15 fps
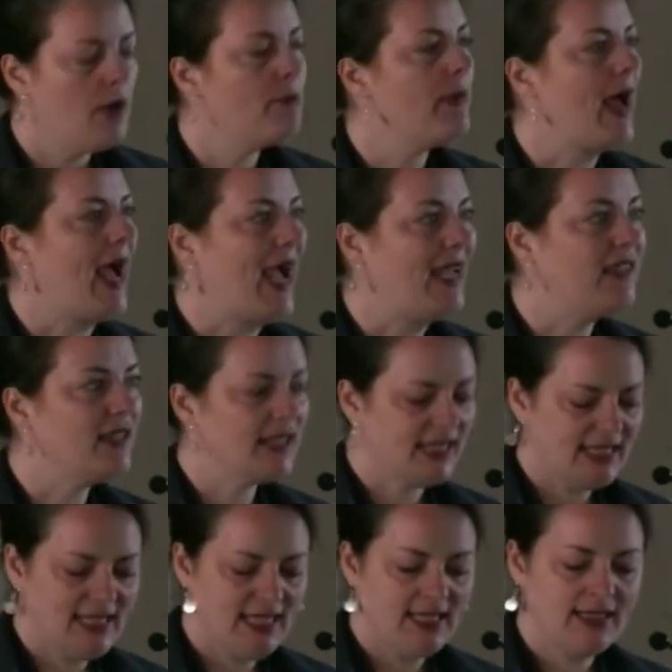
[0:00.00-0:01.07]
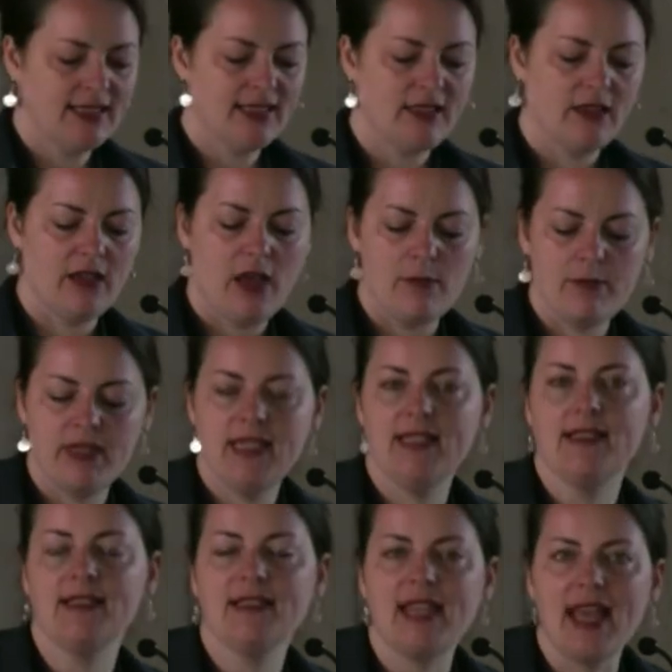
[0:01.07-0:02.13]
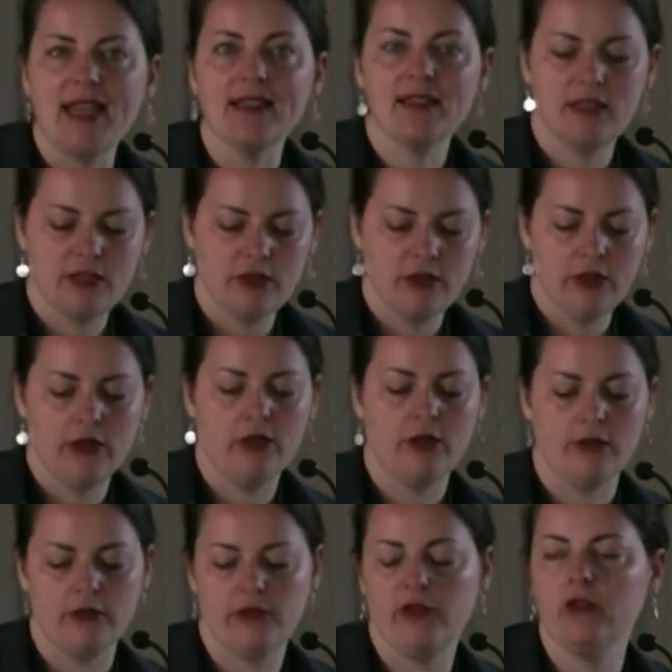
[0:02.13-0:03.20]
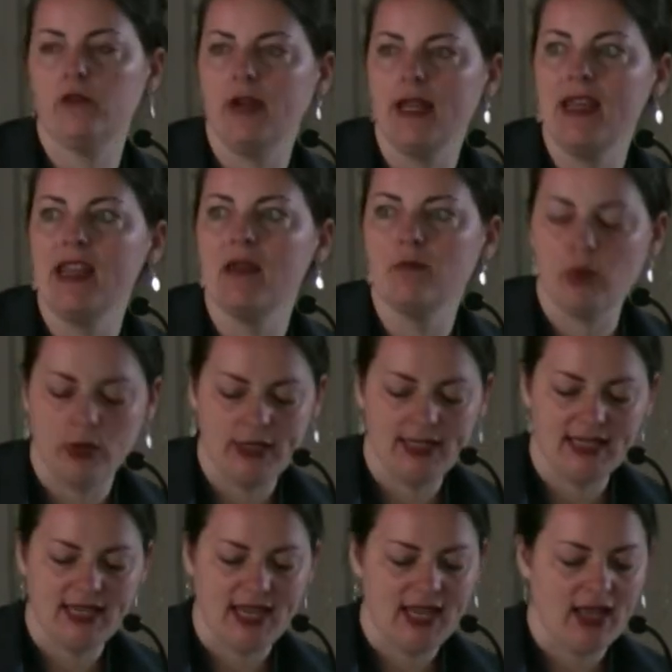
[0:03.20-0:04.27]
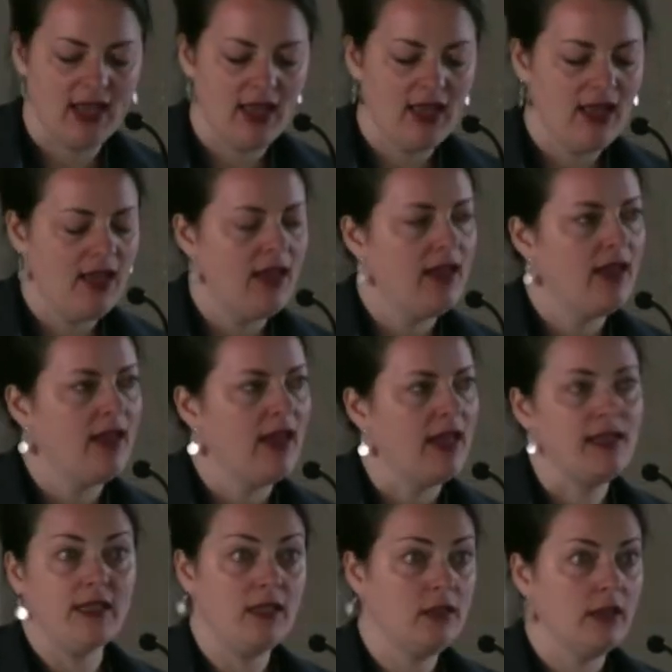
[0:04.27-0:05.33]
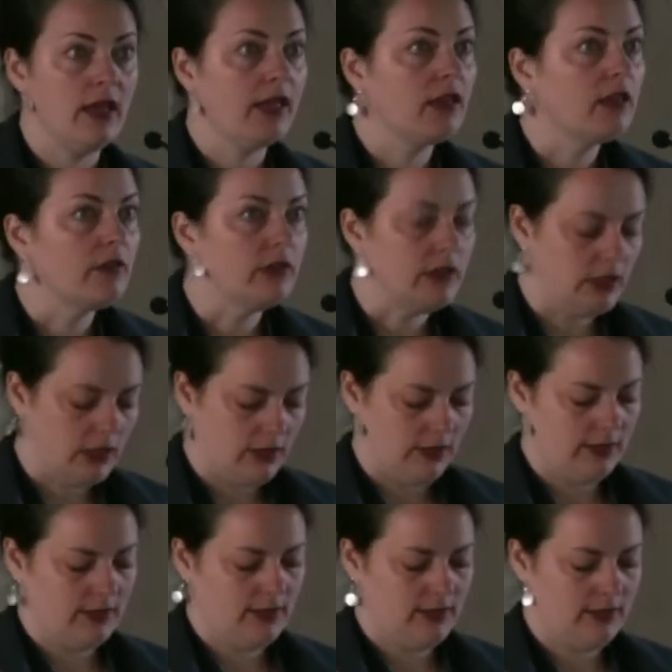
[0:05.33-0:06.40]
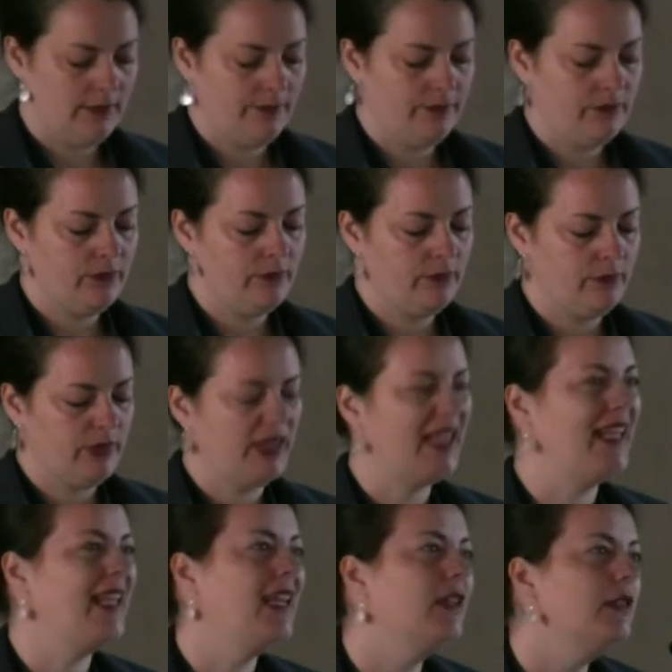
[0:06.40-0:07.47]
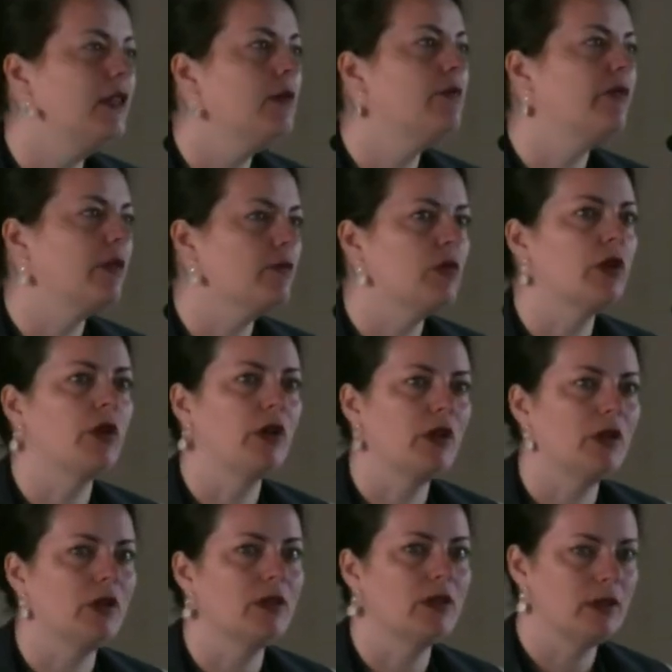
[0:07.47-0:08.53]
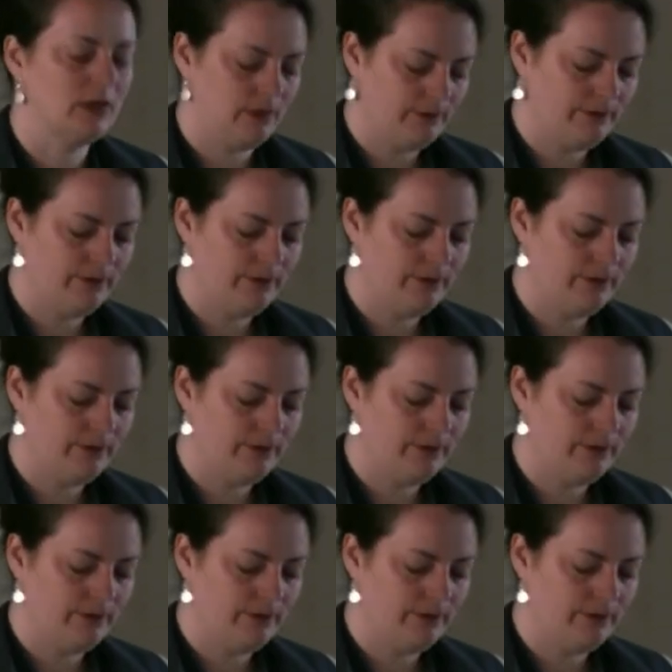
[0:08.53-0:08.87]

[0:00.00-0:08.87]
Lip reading: Behind the scenes, the companies tested the girls for radium poisoning and didn't like the results, but they hid them from the girls.